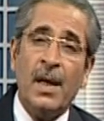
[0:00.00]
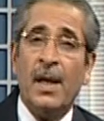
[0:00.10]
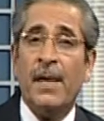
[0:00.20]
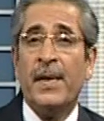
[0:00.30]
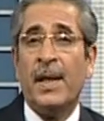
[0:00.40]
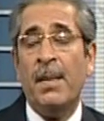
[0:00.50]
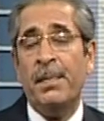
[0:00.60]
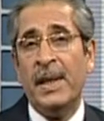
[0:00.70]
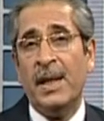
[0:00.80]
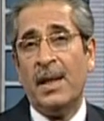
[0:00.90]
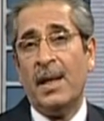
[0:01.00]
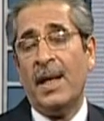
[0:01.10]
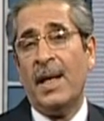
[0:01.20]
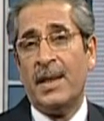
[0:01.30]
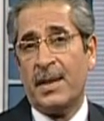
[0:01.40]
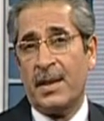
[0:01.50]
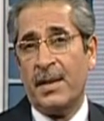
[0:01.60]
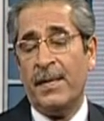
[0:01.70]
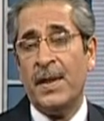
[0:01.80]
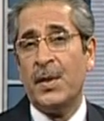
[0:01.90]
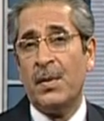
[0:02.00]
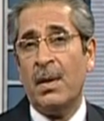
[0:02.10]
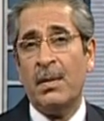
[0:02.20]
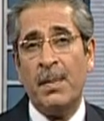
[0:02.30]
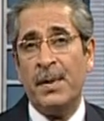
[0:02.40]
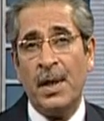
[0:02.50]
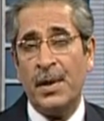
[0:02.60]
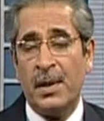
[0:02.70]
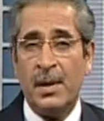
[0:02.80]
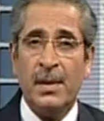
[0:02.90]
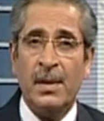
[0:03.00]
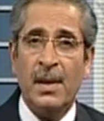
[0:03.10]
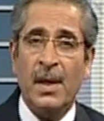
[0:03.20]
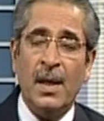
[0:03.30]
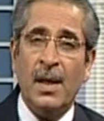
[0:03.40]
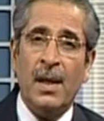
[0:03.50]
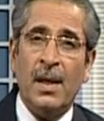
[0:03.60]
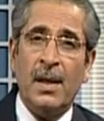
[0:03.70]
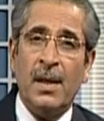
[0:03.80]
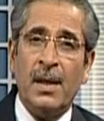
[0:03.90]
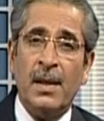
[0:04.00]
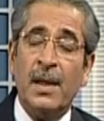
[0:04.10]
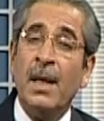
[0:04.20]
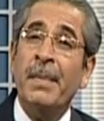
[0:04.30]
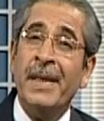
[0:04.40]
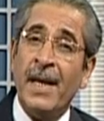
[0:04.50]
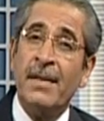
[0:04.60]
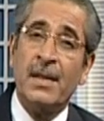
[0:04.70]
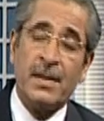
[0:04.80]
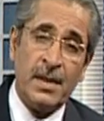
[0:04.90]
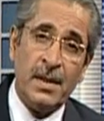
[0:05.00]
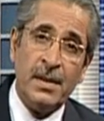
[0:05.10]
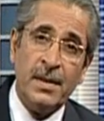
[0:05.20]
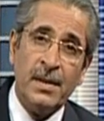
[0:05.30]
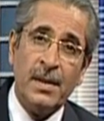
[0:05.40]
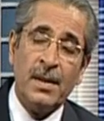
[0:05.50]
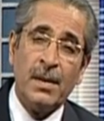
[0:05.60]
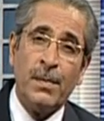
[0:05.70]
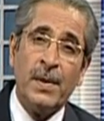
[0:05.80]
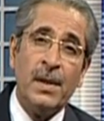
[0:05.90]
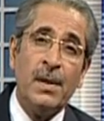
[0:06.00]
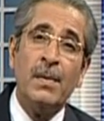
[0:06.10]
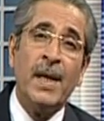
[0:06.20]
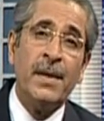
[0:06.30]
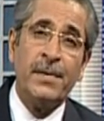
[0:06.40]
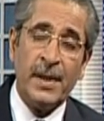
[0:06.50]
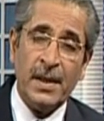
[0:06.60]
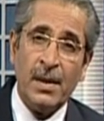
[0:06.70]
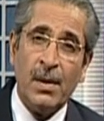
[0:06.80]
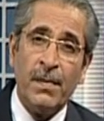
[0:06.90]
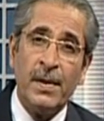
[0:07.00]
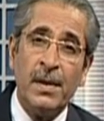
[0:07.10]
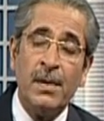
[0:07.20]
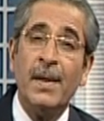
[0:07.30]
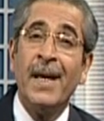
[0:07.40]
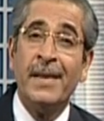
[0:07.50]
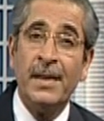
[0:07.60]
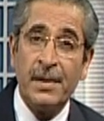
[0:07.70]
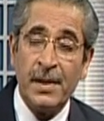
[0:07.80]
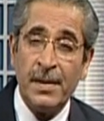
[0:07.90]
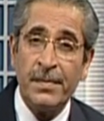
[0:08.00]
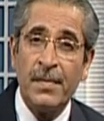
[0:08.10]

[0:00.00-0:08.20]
If the company has very strong reputation, the company can succeed with a new entry or with a new identity,